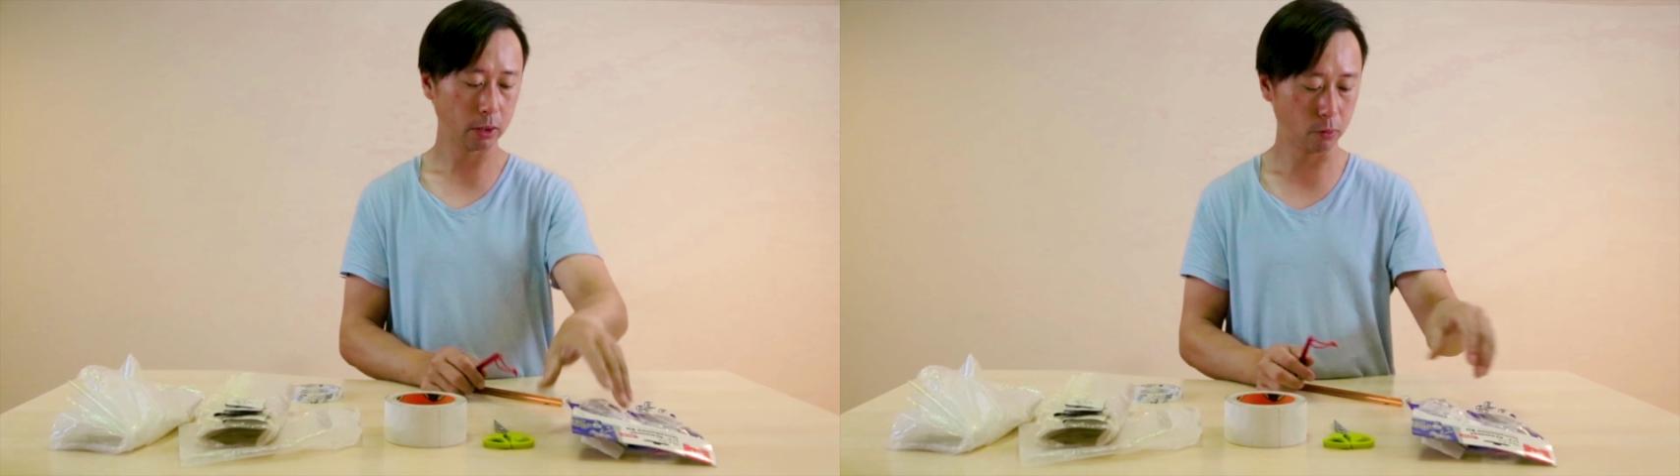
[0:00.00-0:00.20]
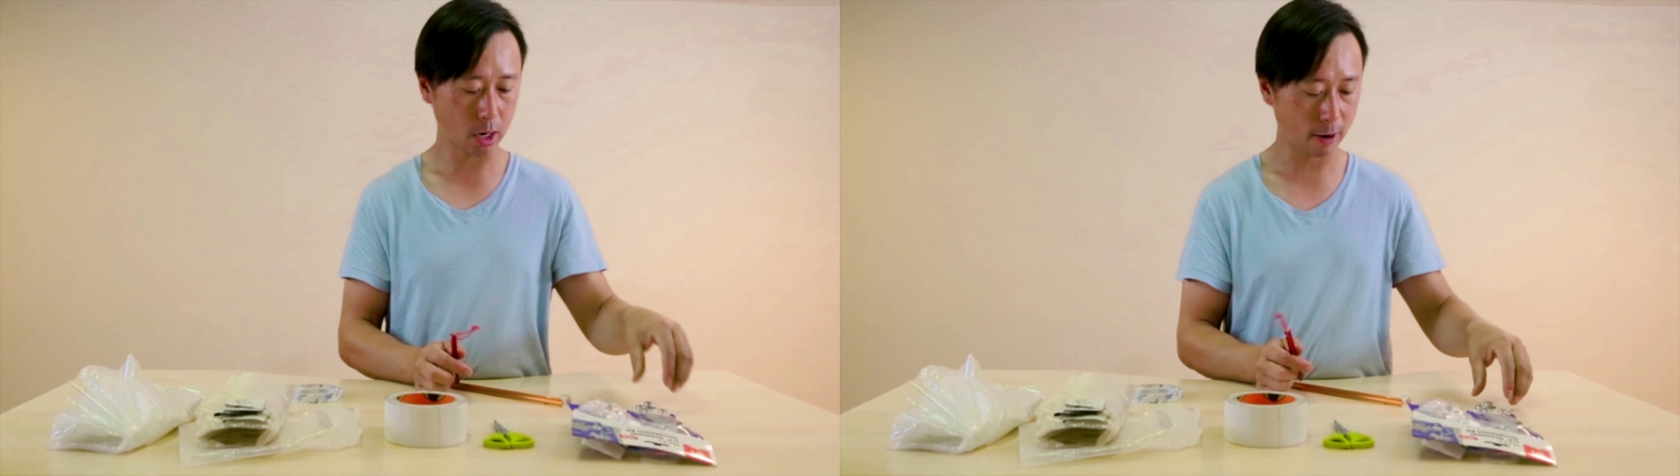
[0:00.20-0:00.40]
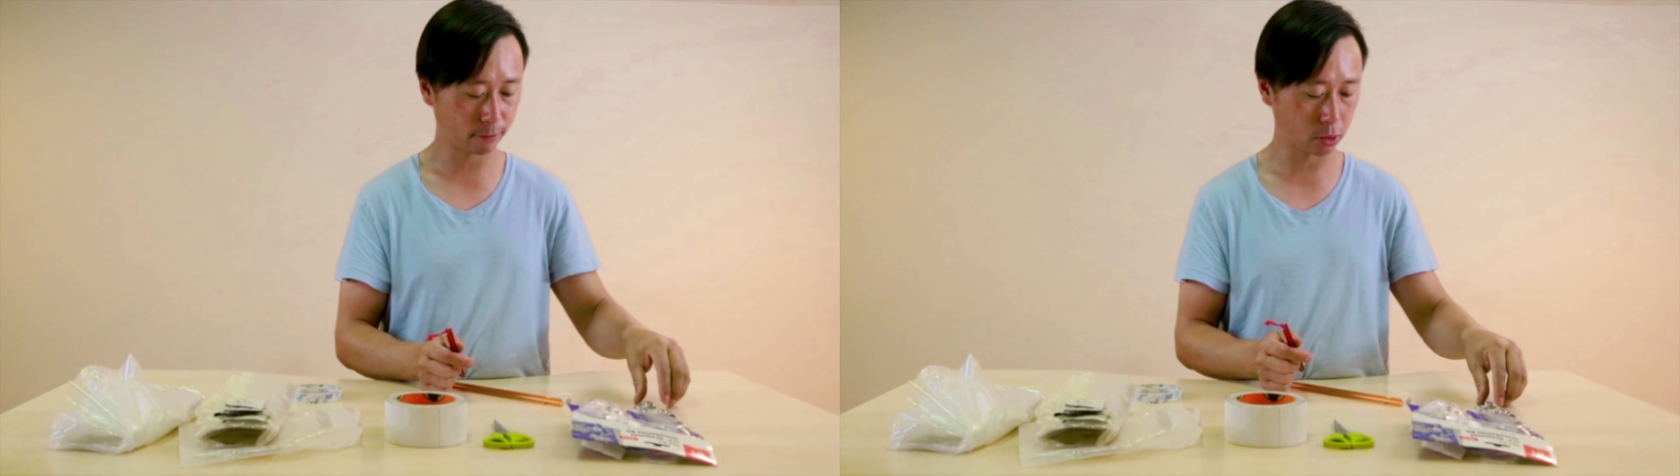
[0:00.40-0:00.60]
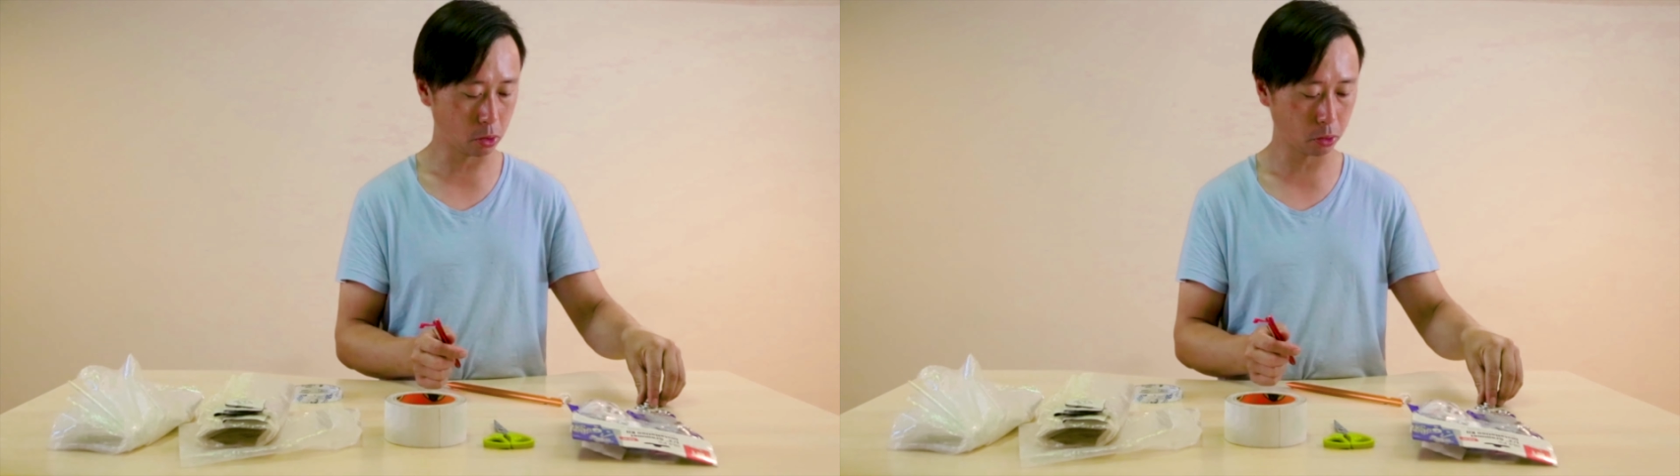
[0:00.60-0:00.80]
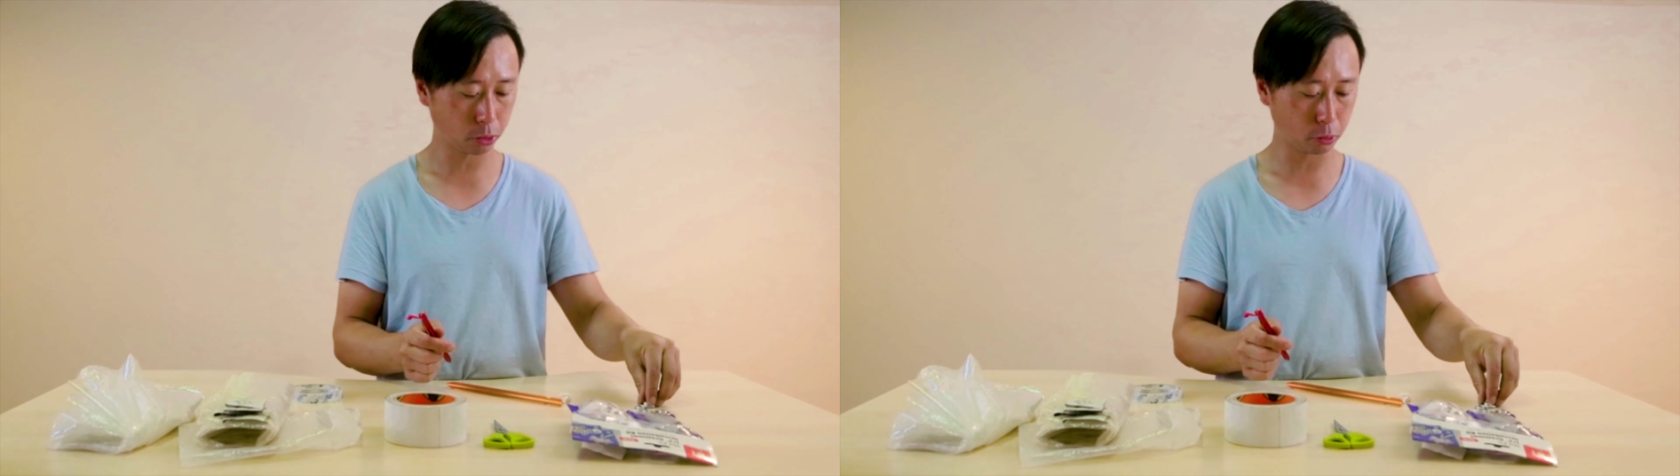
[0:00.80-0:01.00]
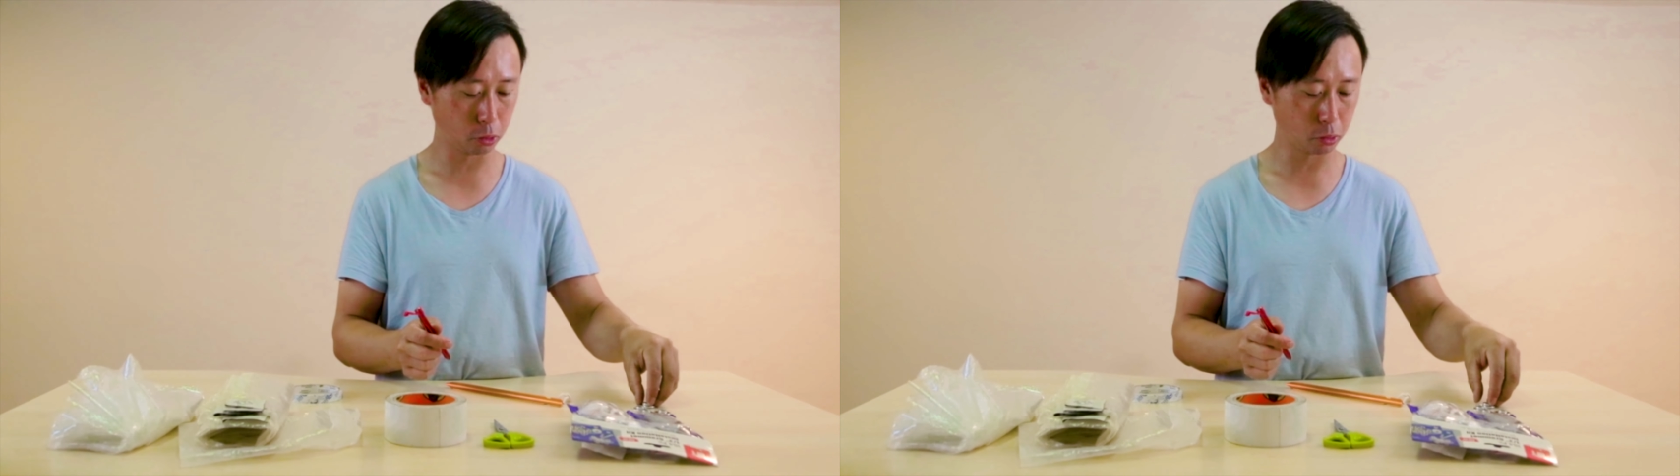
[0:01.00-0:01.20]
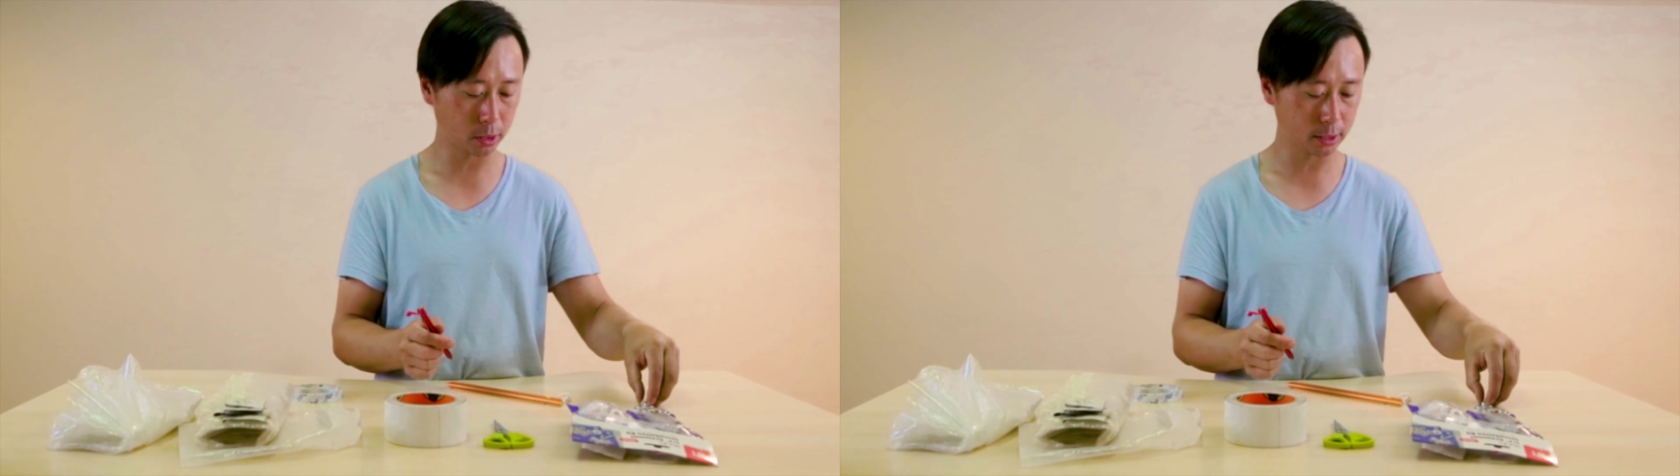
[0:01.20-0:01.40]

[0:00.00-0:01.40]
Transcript: we'll have to go through